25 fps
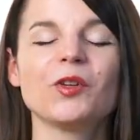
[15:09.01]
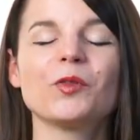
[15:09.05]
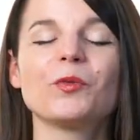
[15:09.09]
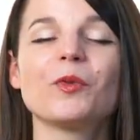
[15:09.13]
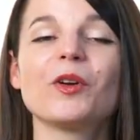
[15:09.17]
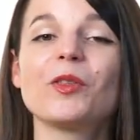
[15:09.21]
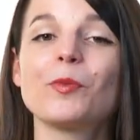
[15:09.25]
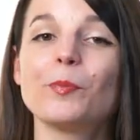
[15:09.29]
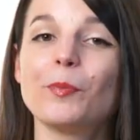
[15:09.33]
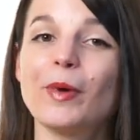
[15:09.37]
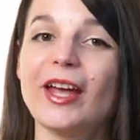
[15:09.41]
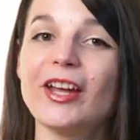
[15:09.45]

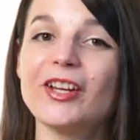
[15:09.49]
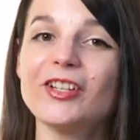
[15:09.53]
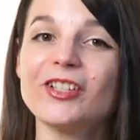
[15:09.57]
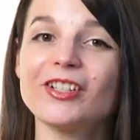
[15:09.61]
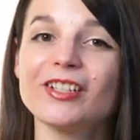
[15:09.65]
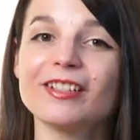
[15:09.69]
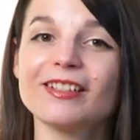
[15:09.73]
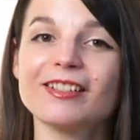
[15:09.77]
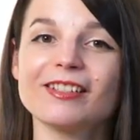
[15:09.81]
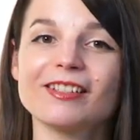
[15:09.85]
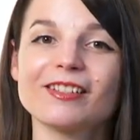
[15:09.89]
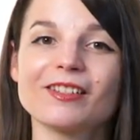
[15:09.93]
With
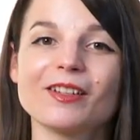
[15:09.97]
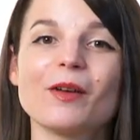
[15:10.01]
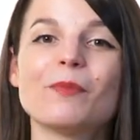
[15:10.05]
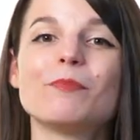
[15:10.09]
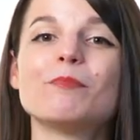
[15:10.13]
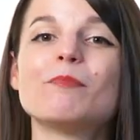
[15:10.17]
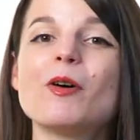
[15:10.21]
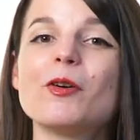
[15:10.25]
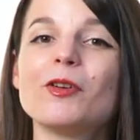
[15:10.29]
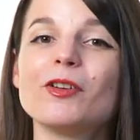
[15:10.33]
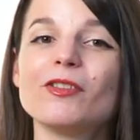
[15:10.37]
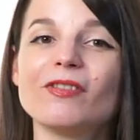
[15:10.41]
patience,
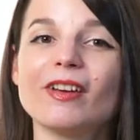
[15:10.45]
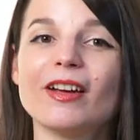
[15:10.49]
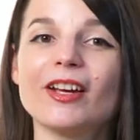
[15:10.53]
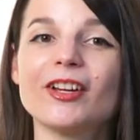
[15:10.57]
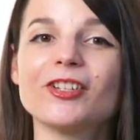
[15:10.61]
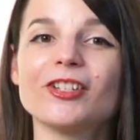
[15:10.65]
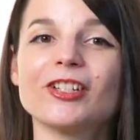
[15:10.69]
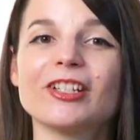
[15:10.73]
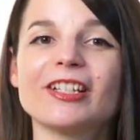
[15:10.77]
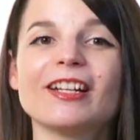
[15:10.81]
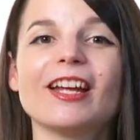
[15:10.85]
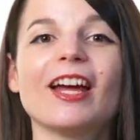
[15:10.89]

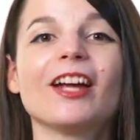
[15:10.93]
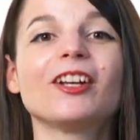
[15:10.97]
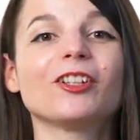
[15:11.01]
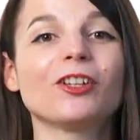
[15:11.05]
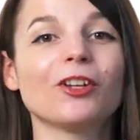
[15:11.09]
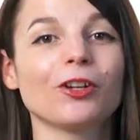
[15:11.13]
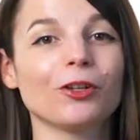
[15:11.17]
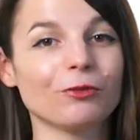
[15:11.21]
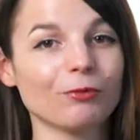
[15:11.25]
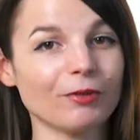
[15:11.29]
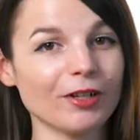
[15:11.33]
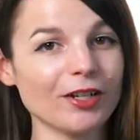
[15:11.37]
motivation,
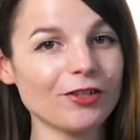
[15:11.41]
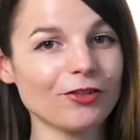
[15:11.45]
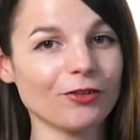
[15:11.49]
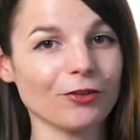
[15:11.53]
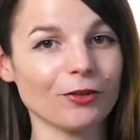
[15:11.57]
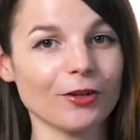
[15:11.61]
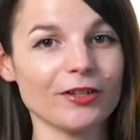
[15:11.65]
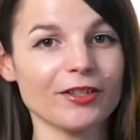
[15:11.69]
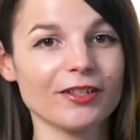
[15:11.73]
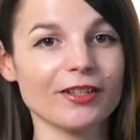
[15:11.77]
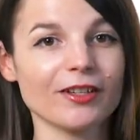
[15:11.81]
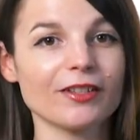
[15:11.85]
and good
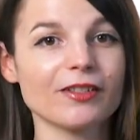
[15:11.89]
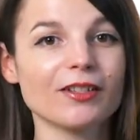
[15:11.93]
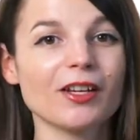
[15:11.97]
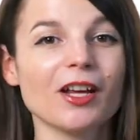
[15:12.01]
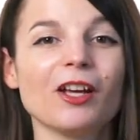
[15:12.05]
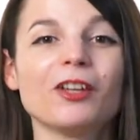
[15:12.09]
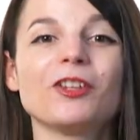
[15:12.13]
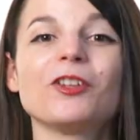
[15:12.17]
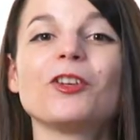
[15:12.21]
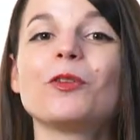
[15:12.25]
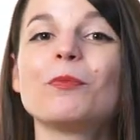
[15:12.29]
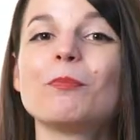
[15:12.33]
resources,
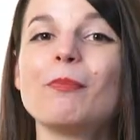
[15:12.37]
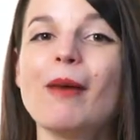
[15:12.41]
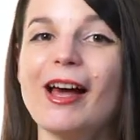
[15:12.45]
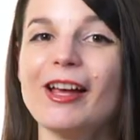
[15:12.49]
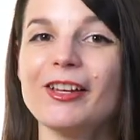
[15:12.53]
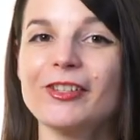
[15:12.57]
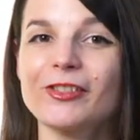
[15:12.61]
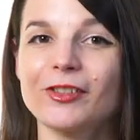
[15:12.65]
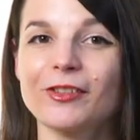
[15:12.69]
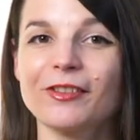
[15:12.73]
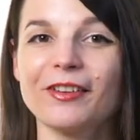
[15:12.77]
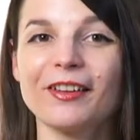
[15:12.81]
you'll
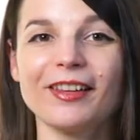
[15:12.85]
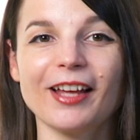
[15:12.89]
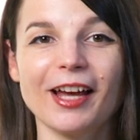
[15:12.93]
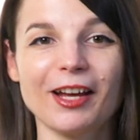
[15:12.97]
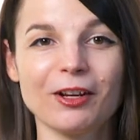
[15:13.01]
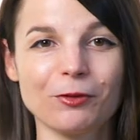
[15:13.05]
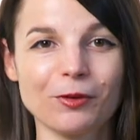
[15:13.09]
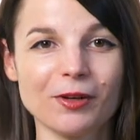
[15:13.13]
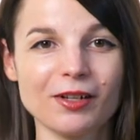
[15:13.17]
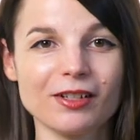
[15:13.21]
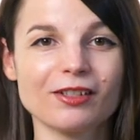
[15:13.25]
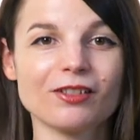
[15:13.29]
master the
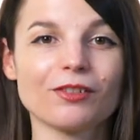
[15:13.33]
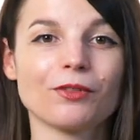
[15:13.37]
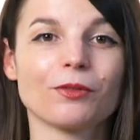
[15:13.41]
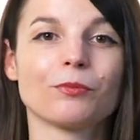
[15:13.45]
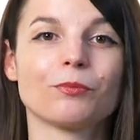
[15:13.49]
language.